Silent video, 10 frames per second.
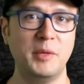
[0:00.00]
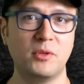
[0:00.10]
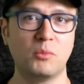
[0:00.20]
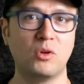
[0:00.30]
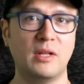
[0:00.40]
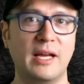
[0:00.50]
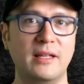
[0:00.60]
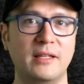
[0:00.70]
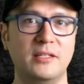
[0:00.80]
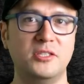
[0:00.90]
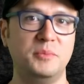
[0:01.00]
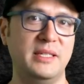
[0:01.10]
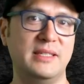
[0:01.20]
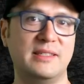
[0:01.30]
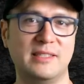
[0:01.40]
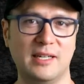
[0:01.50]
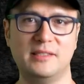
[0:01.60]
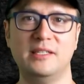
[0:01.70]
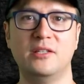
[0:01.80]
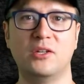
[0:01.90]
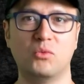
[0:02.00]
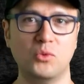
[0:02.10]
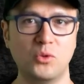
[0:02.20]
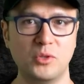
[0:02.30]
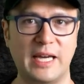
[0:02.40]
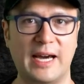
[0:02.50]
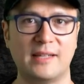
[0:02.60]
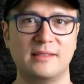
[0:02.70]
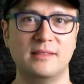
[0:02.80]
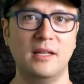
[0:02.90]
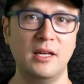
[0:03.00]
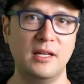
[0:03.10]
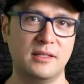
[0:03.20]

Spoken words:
people are more likely to just be discussing their rules hacks and